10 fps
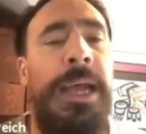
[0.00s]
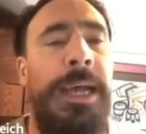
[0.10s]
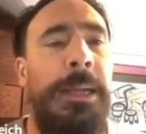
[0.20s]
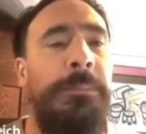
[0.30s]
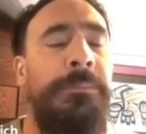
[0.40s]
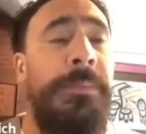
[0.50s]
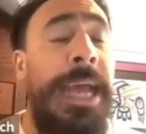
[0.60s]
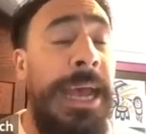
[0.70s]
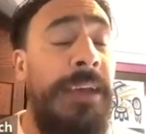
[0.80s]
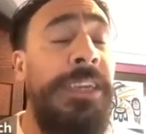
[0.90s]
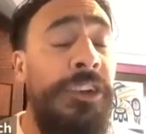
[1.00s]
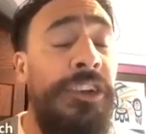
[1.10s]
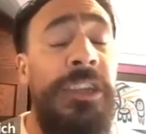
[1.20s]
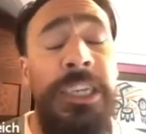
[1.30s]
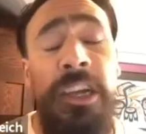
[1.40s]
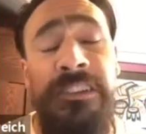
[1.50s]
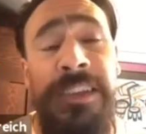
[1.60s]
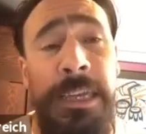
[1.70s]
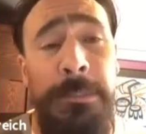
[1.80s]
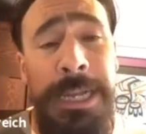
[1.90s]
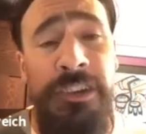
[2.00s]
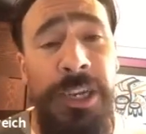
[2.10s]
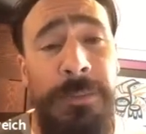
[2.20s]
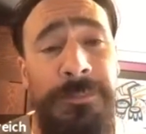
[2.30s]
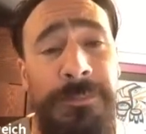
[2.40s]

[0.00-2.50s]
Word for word: um, having early onset dementia,